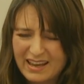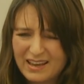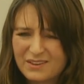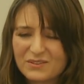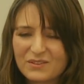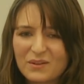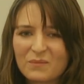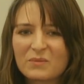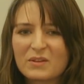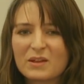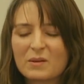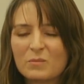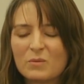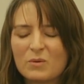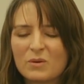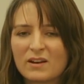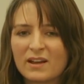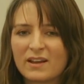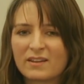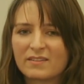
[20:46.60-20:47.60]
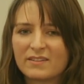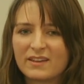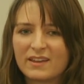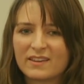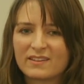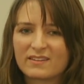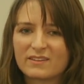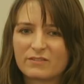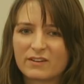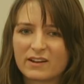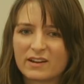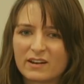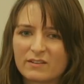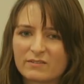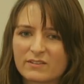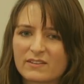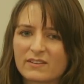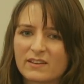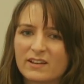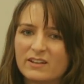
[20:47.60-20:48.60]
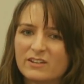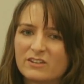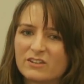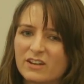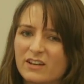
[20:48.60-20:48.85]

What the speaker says: Is something more like this, if I could have a slide